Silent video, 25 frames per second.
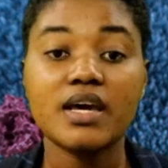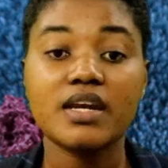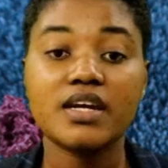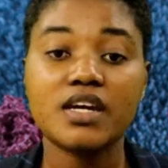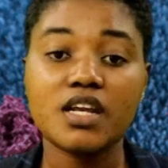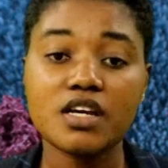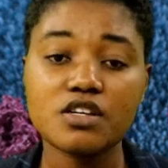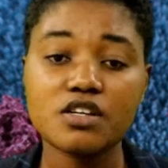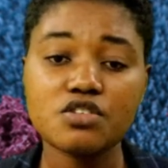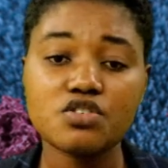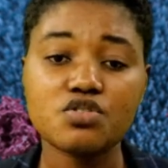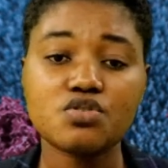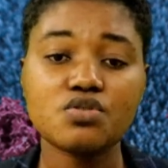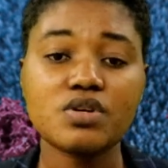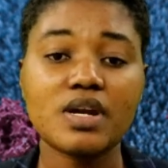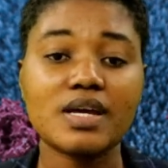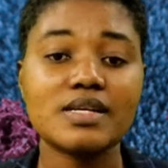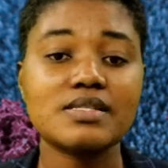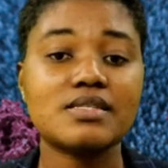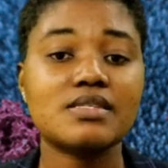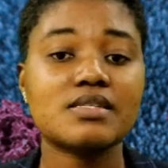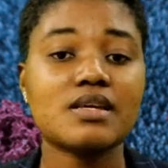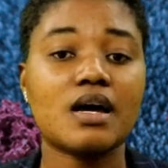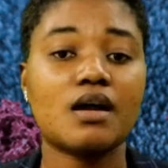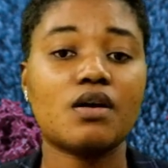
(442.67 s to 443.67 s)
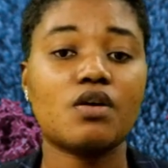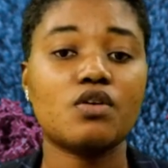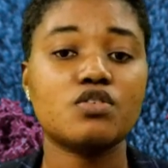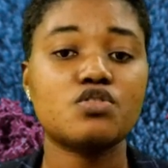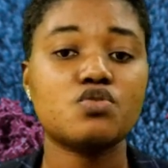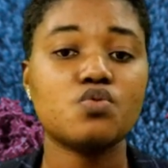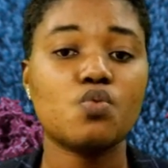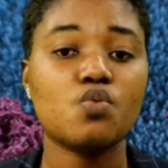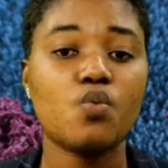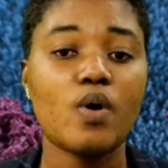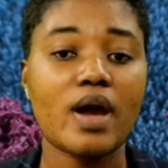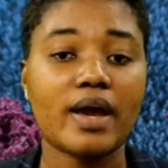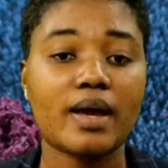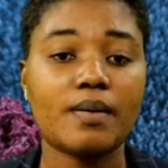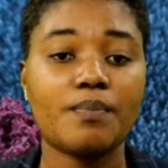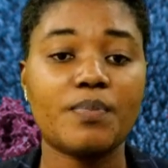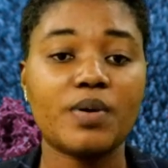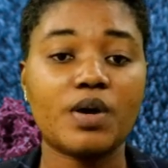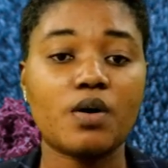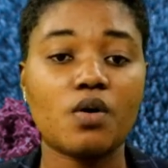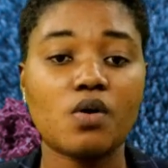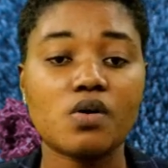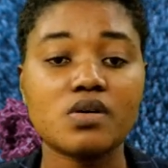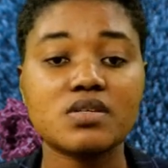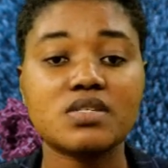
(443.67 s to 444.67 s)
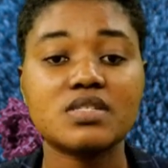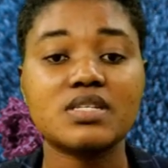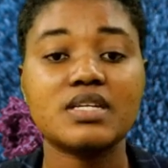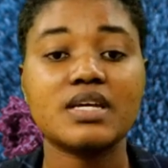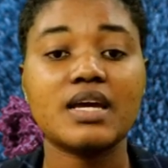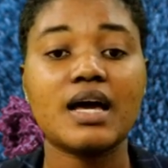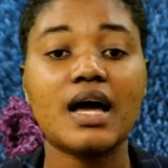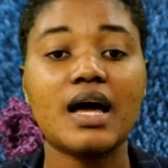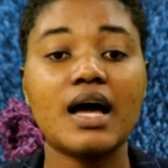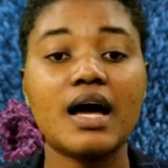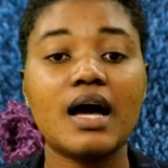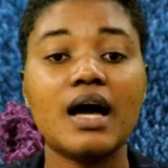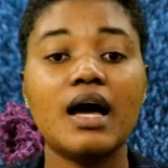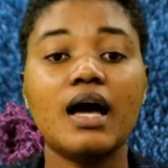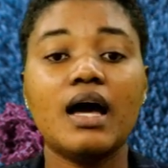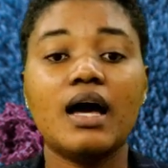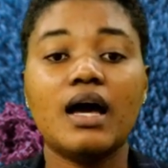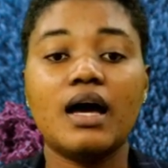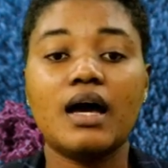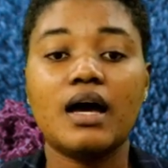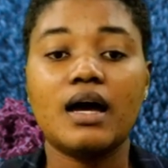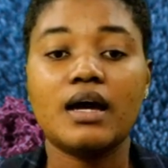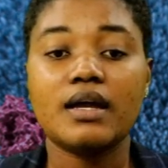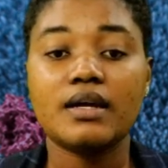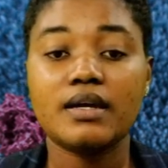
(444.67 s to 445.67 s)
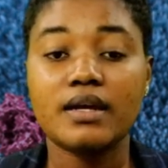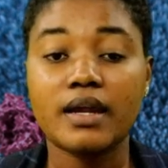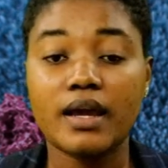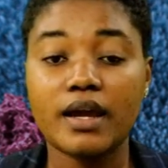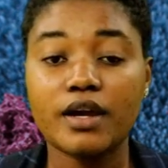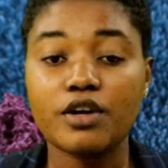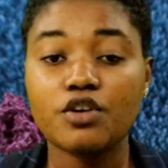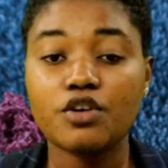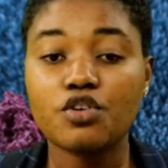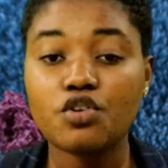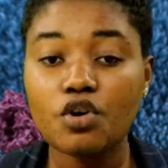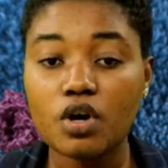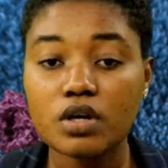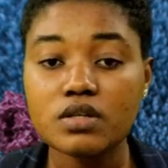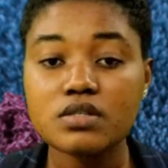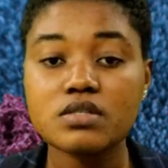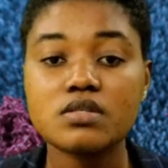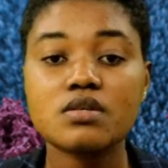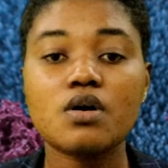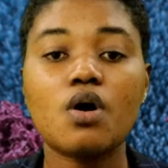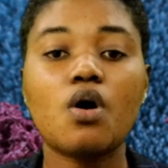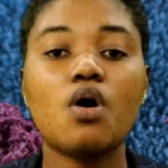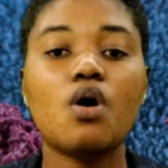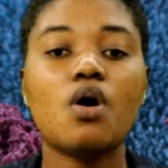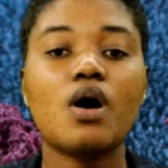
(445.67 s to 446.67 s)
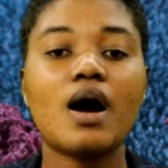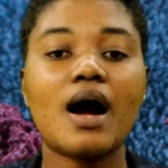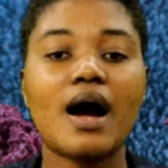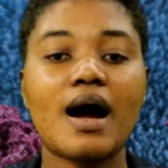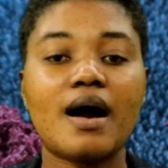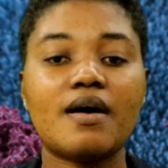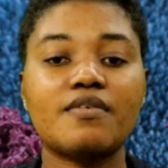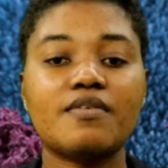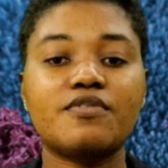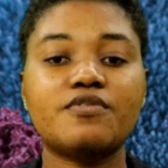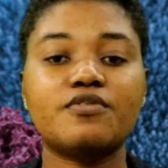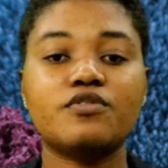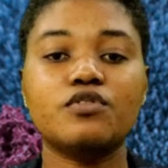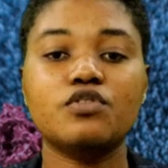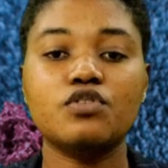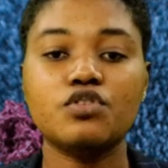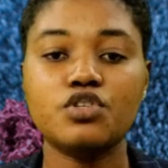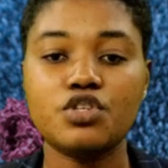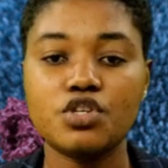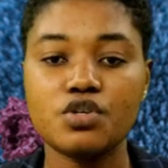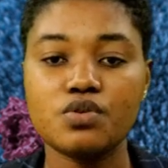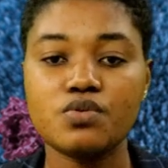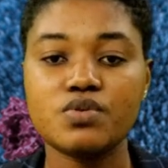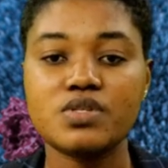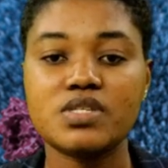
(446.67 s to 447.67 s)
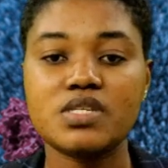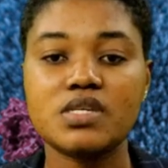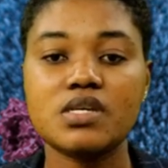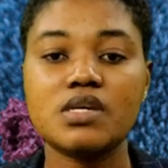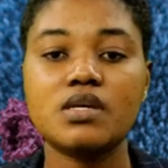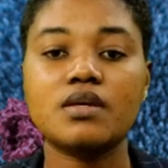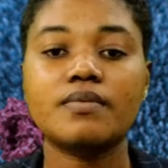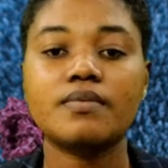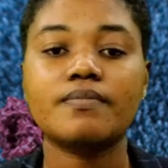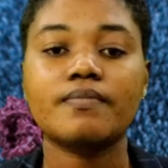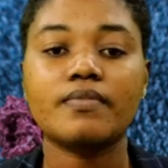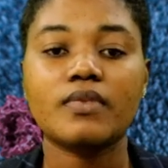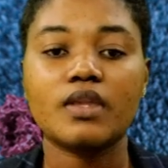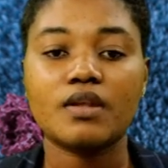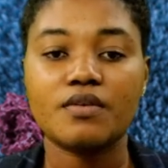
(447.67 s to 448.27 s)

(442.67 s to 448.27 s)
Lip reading: These students cannot work because they don't all have duty